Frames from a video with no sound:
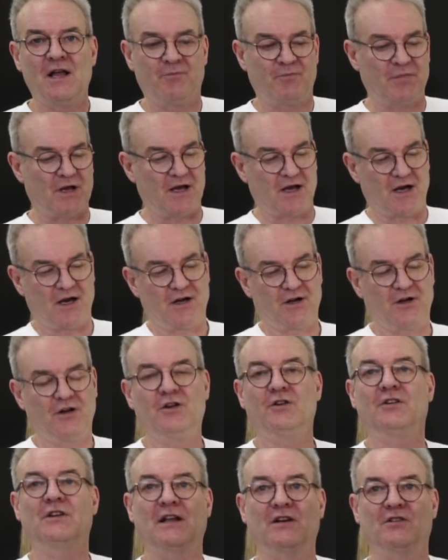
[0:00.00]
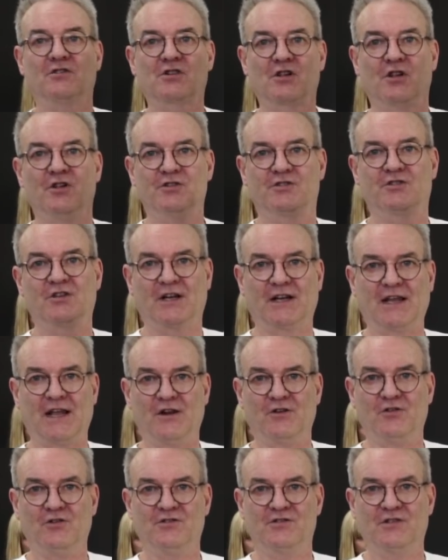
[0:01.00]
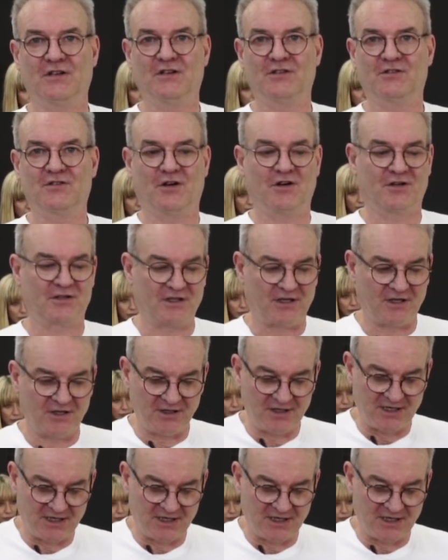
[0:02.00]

but I'm going to get as close as I can using this Octa.